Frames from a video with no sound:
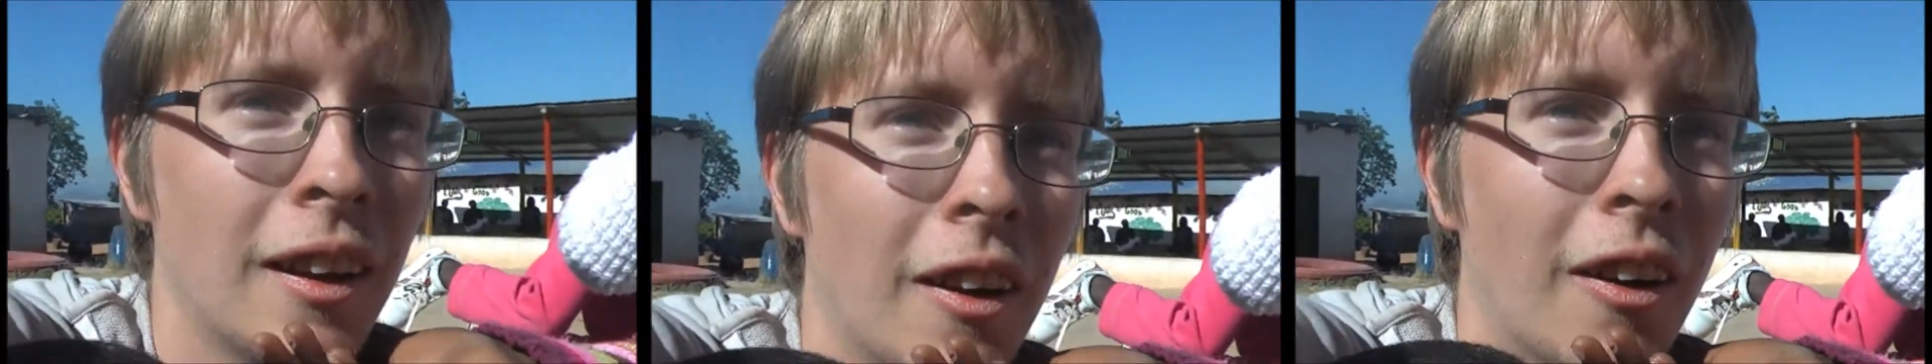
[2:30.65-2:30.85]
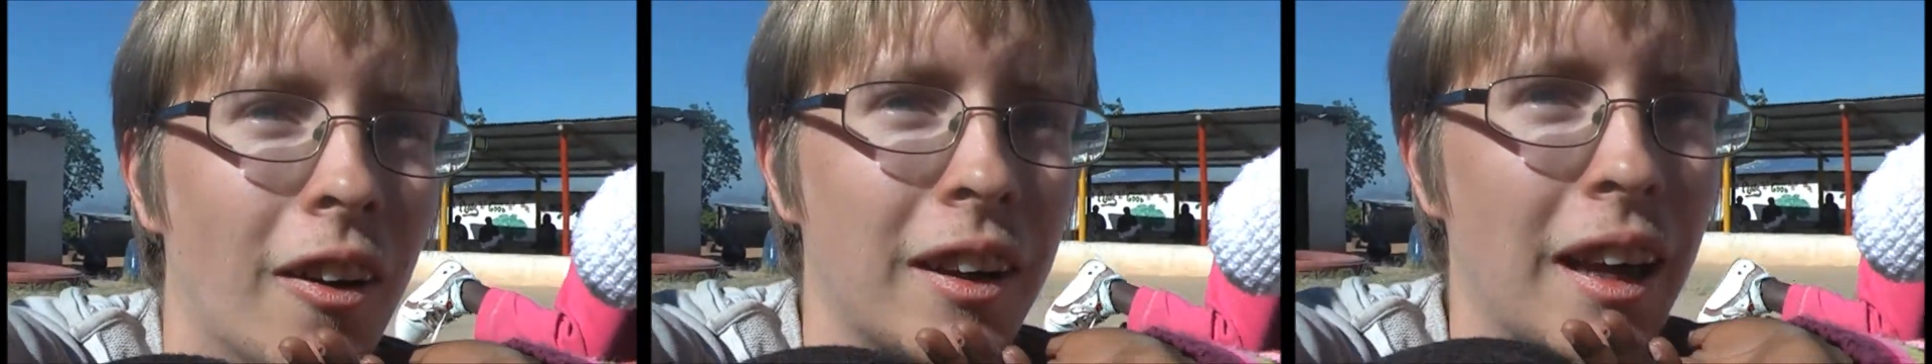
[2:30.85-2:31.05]

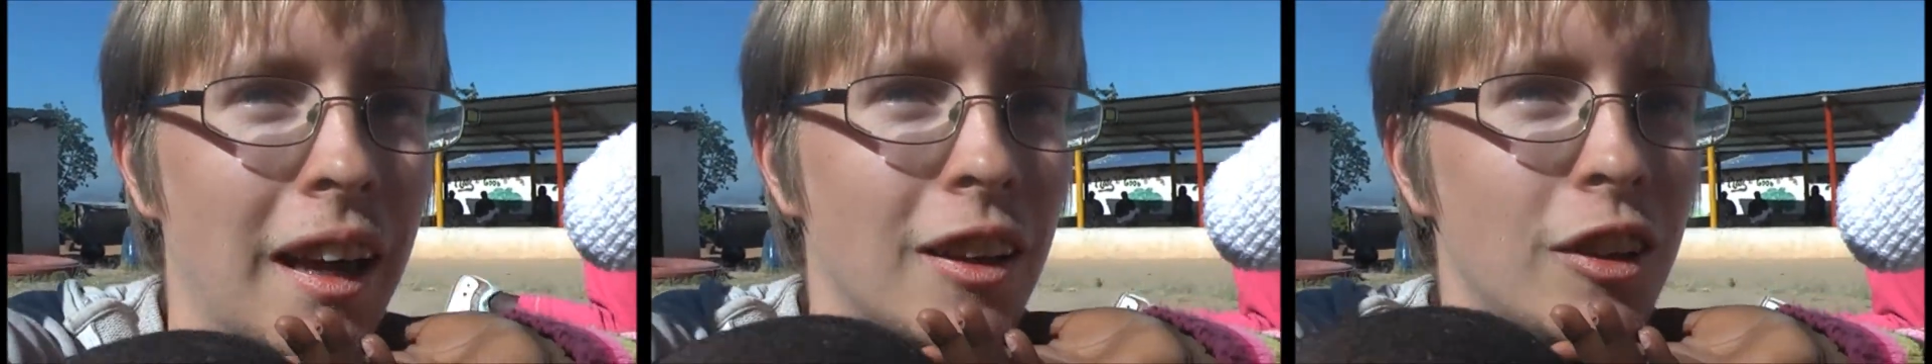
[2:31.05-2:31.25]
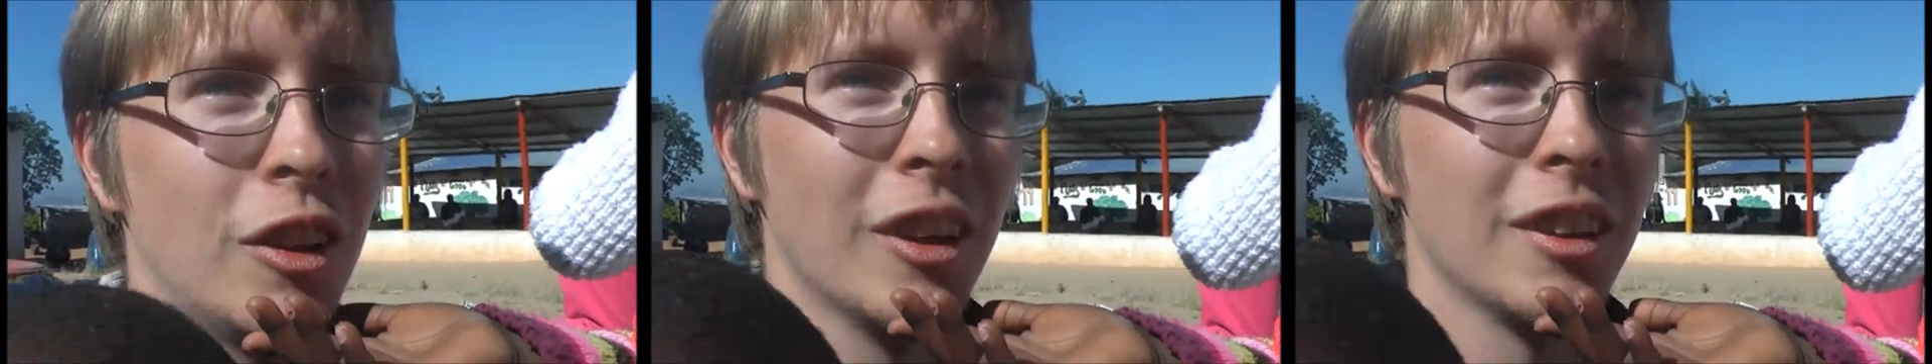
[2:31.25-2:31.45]
Okay,
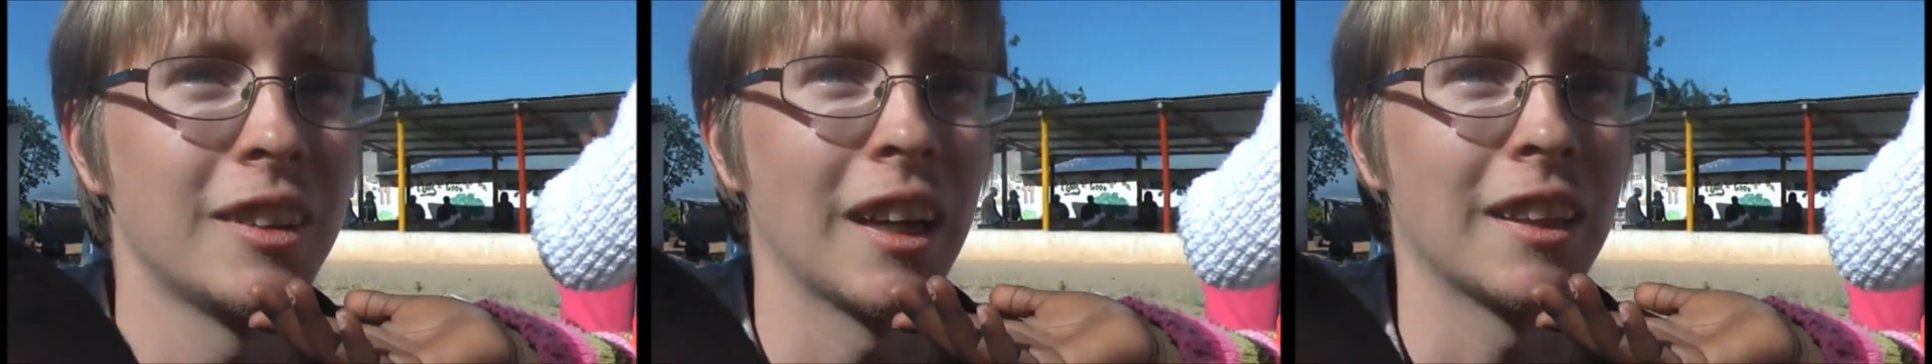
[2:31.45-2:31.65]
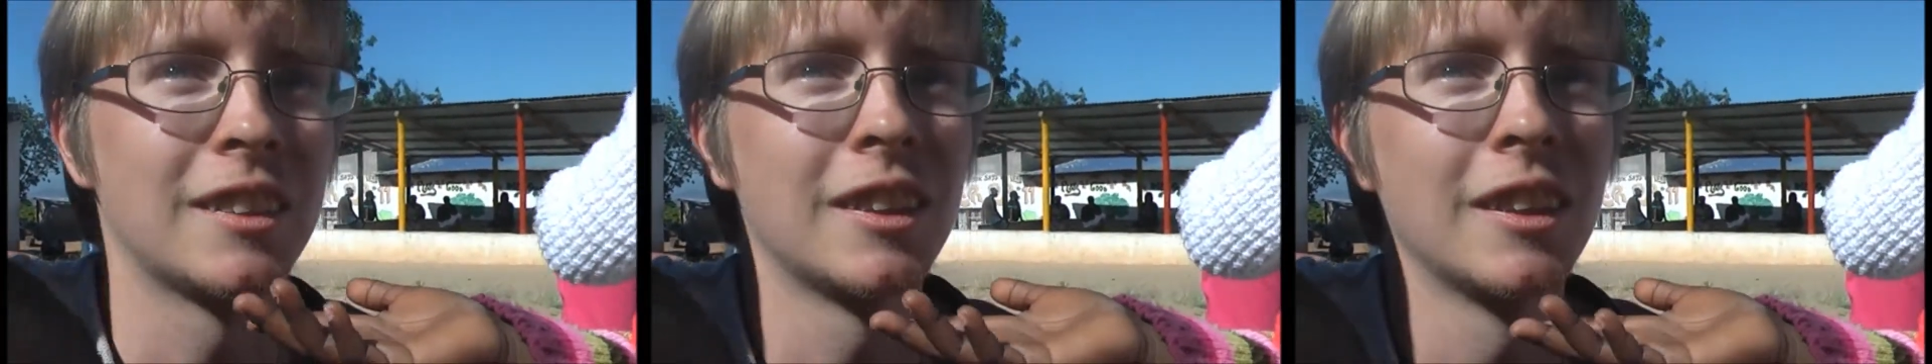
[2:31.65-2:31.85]
don't
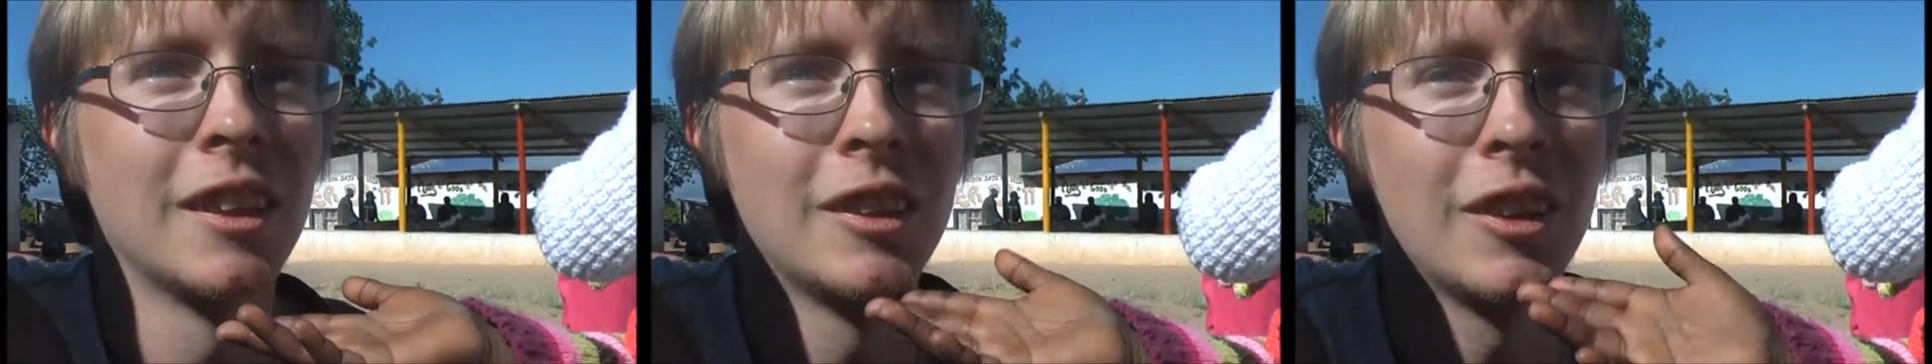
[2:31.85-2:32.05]
touch.